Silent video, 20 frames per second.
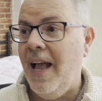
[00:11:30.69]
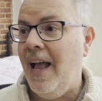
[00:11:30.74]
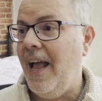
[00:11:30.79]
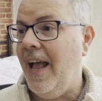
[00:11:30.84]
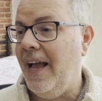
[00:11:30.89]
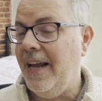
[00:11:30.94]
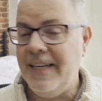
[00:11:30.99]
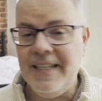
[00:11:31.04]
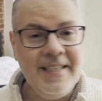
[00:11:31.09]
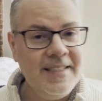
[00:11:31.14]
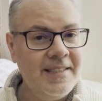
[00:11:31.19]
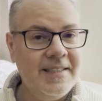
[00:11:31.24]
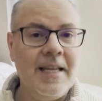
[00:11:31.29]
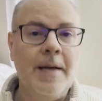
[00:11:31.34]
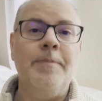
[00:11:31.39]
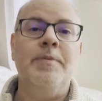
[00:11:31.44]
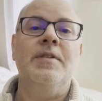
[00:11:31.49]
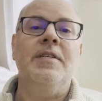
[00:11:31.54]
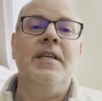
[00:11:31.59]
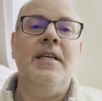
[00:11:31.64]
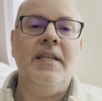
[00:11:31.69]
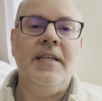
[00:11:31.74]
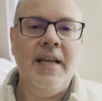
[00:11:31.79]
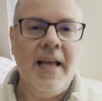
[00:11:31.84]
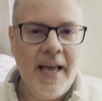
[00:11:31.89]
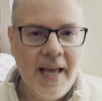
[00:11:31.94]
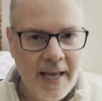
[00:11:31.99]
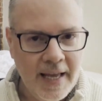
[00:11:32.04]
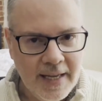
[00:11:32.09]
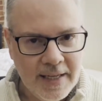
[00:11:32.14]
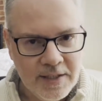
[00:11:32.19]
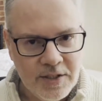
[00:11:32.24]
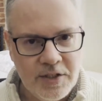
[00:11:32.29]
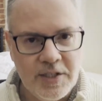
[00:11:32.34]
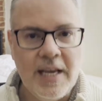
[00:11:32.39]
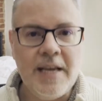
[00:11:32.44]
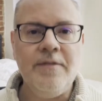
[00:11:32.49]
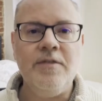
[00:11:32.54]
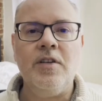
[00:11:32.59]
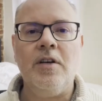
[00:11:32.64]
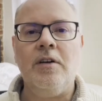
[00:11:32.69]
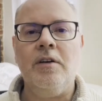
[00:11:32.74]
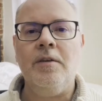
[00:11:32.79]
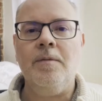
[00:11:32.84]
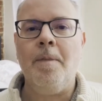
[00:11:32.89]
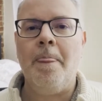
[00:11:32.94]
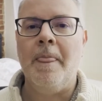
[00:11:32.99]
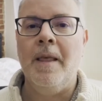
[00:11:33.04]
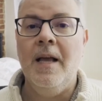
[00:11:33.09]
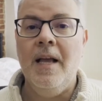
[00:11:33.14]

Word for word: and he steps in and saves her.